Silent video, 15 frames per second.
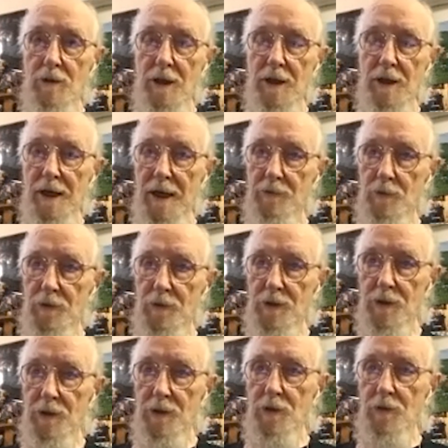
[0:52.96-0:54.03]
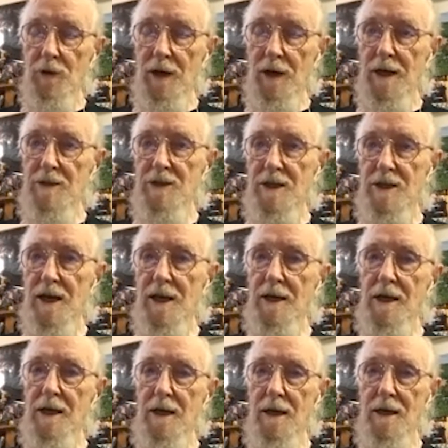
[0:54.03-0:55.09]
connect with you as
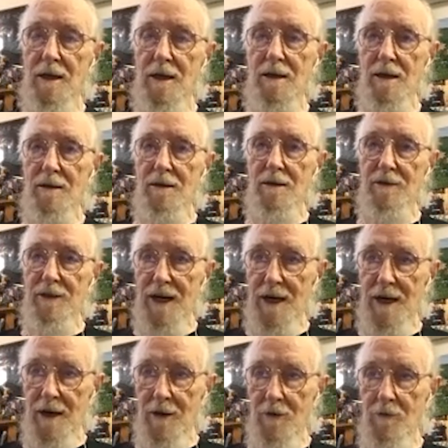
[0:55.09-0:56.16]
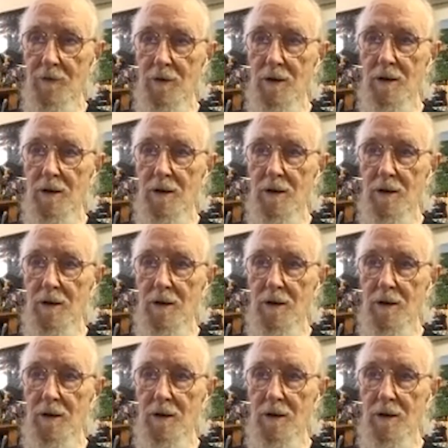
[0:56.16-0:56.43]
a thou,